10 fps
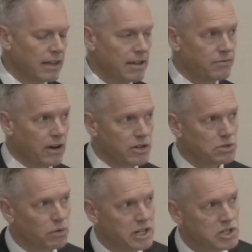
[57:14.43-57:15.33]
It
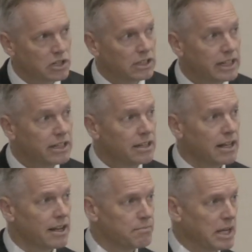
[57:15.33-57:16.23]
varies regionally,
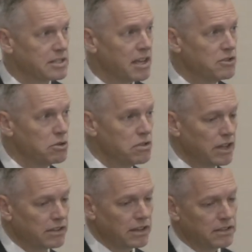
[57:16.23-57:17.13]
and I, because I do
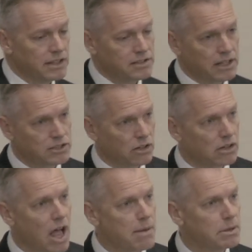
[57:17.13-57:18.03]
think that these things are
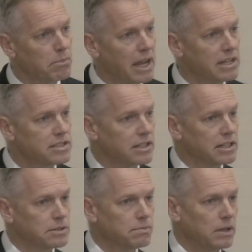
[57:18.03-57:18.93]
climate-based and
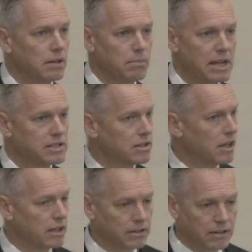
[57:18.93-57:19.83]
it's uh, based
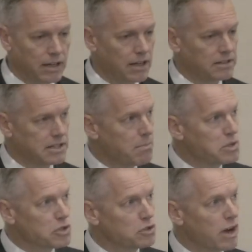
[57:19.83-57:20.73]
on uh,
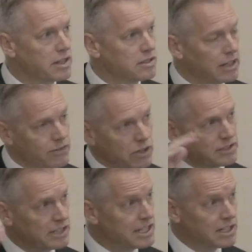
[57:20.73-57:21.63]
temperature trends. Even
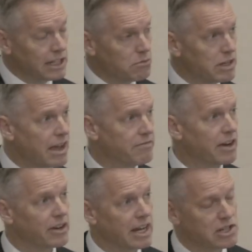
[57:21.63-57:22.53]
seasonally, we have
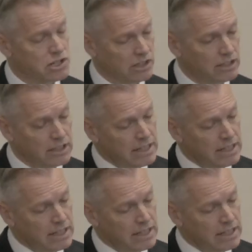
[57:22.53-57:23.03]
variation.